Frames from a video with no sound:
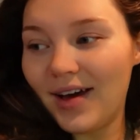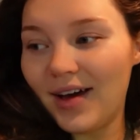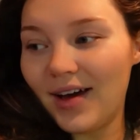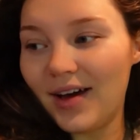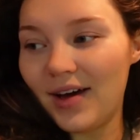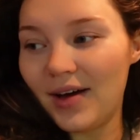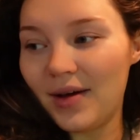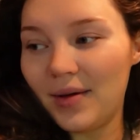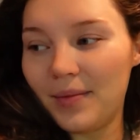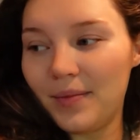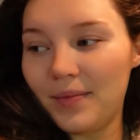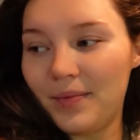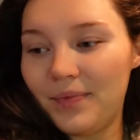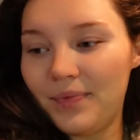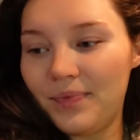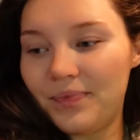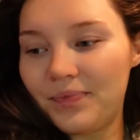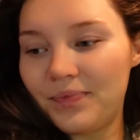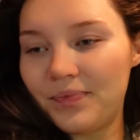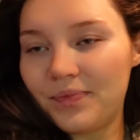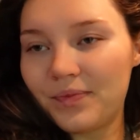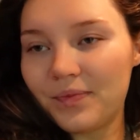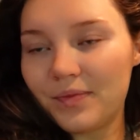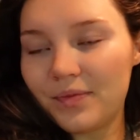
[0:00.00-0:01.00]
um,
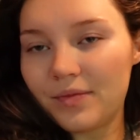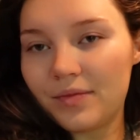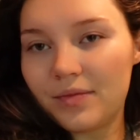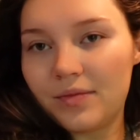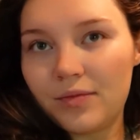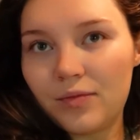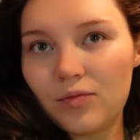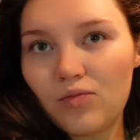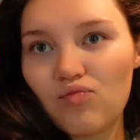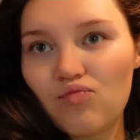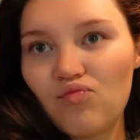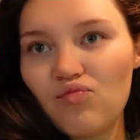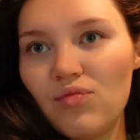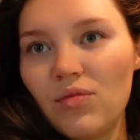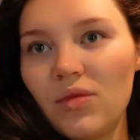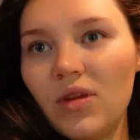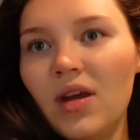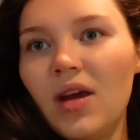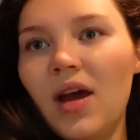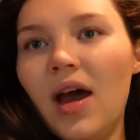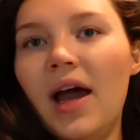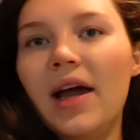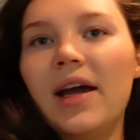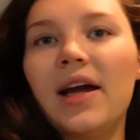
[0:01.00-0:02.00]

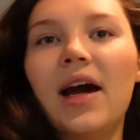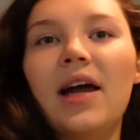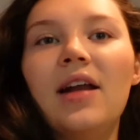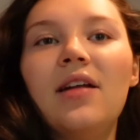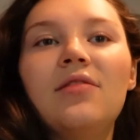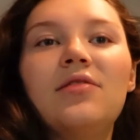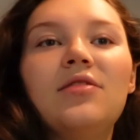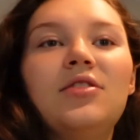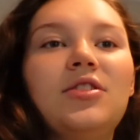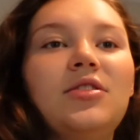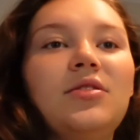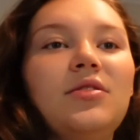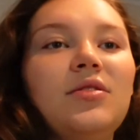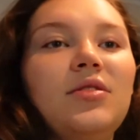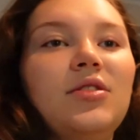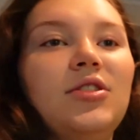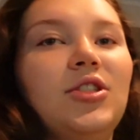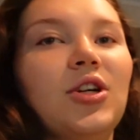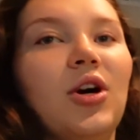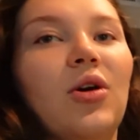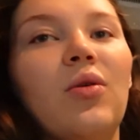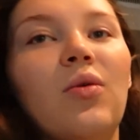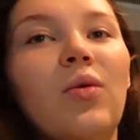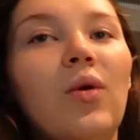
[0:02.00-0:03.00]
I kind of
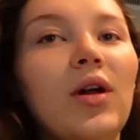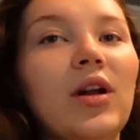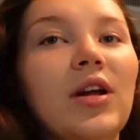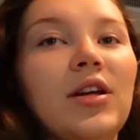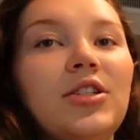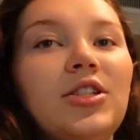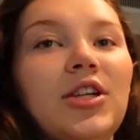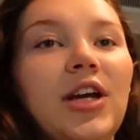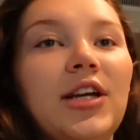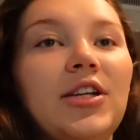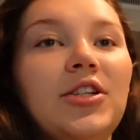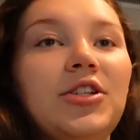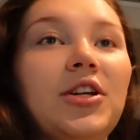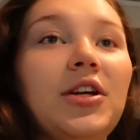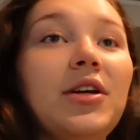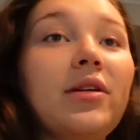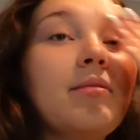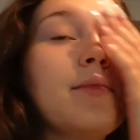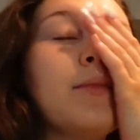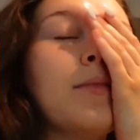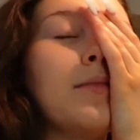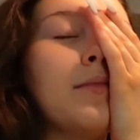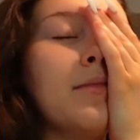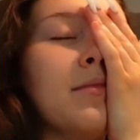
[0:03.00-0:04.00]
don't want a
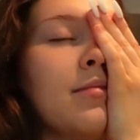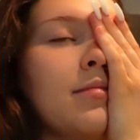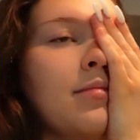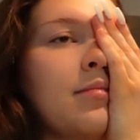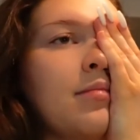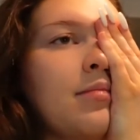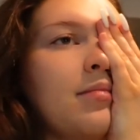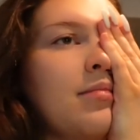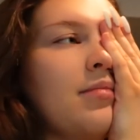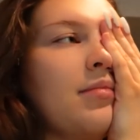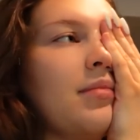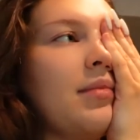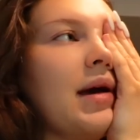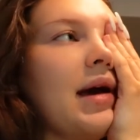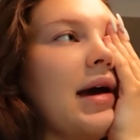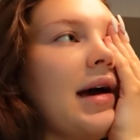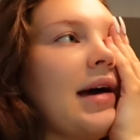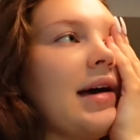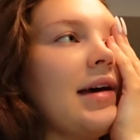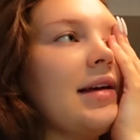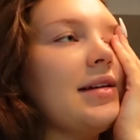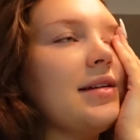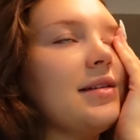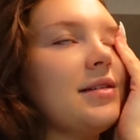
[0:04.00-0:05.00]
changing
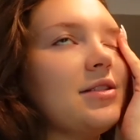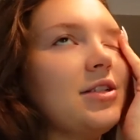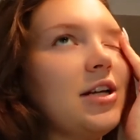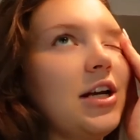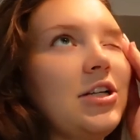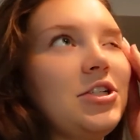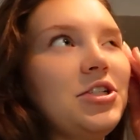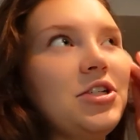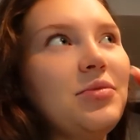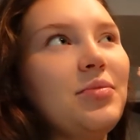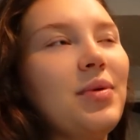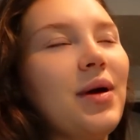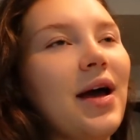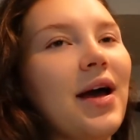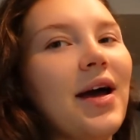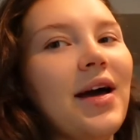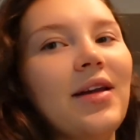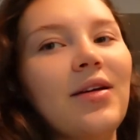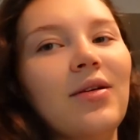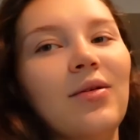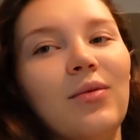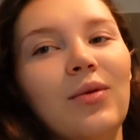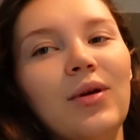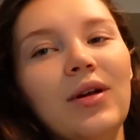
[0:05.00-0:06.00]
mat, changing
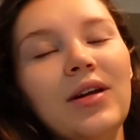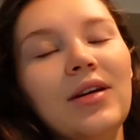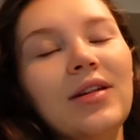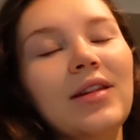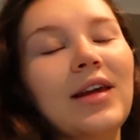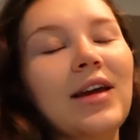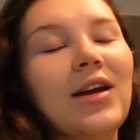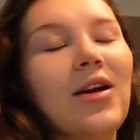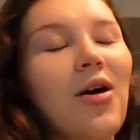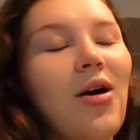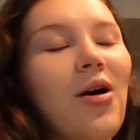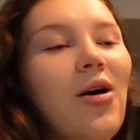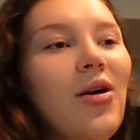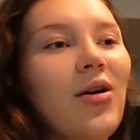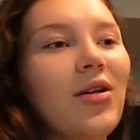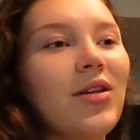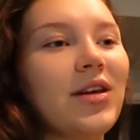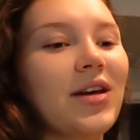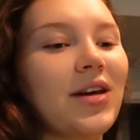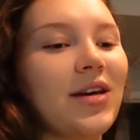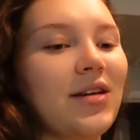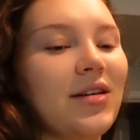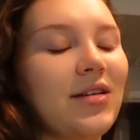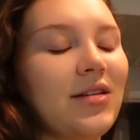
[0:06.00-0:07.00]
pad. What are they called?
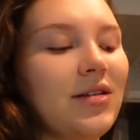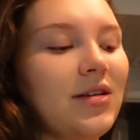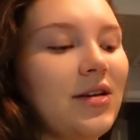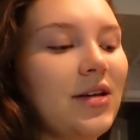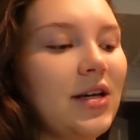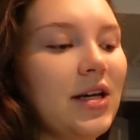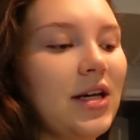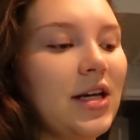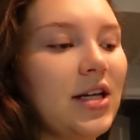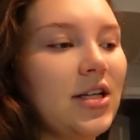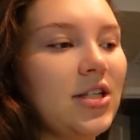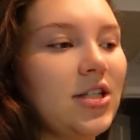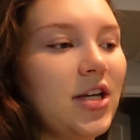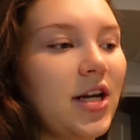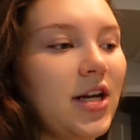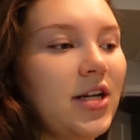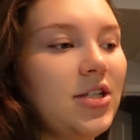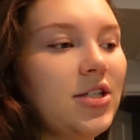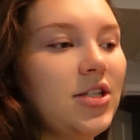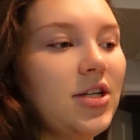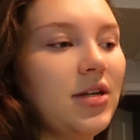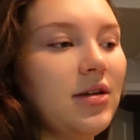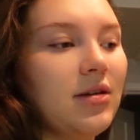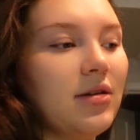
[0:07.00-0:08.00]
A
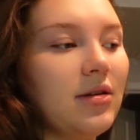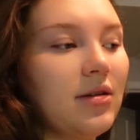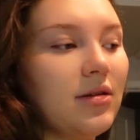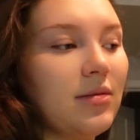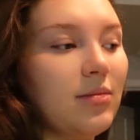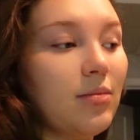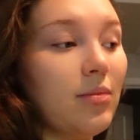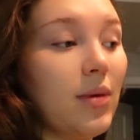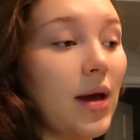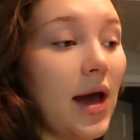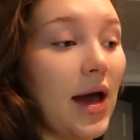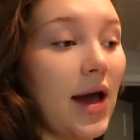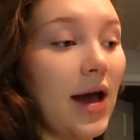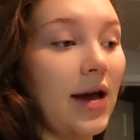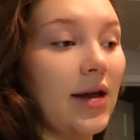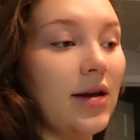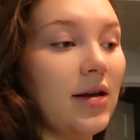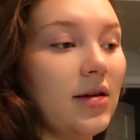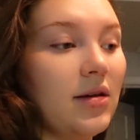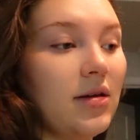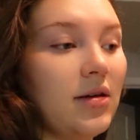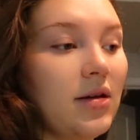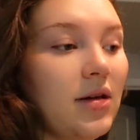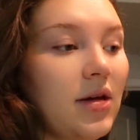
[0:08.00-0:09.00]
changing pad.
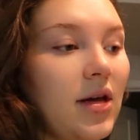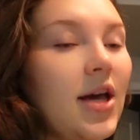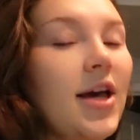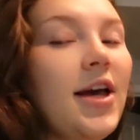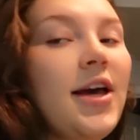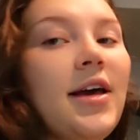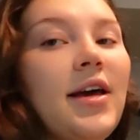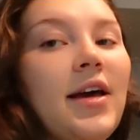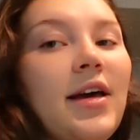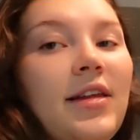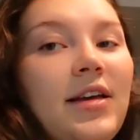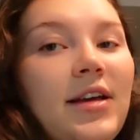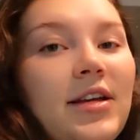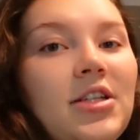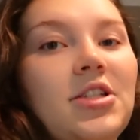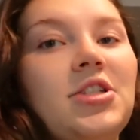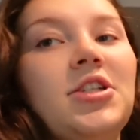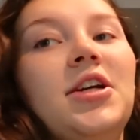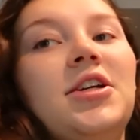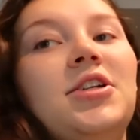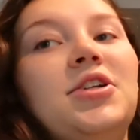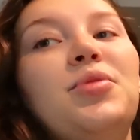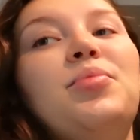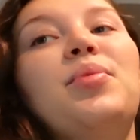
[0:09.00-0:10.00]
I think it's
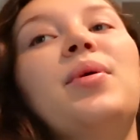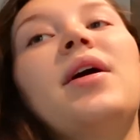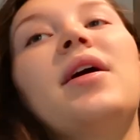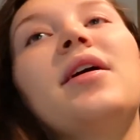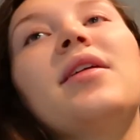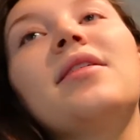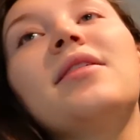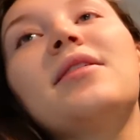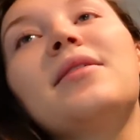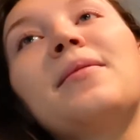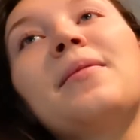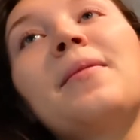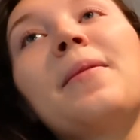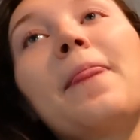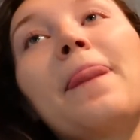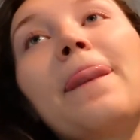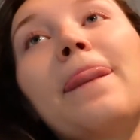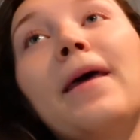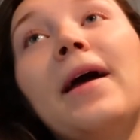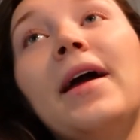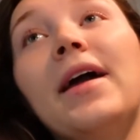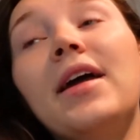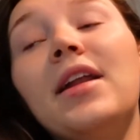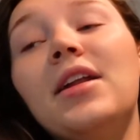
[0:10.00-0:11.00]
changing pad.
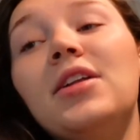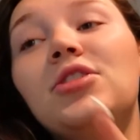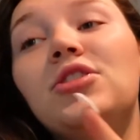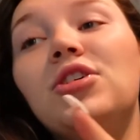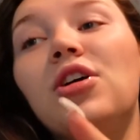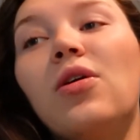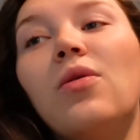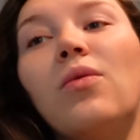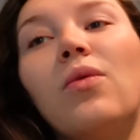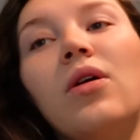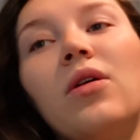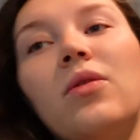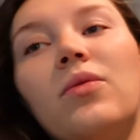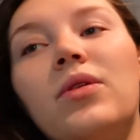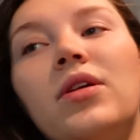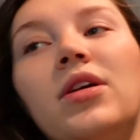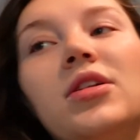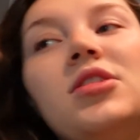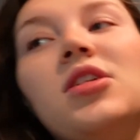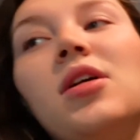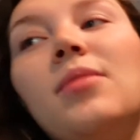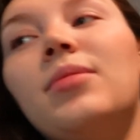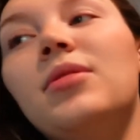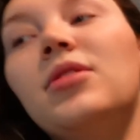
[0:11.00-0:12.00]
I kind of don't want one
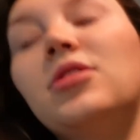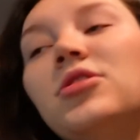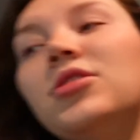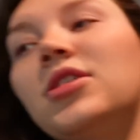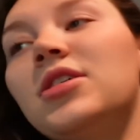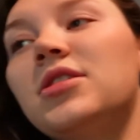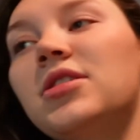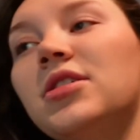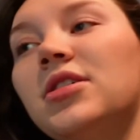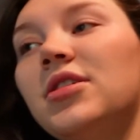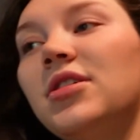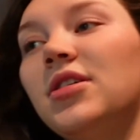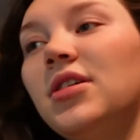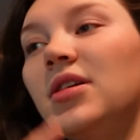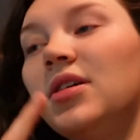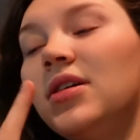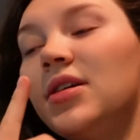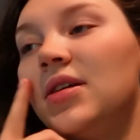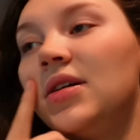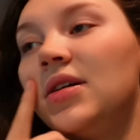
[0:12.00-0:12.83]
on top of the dresser.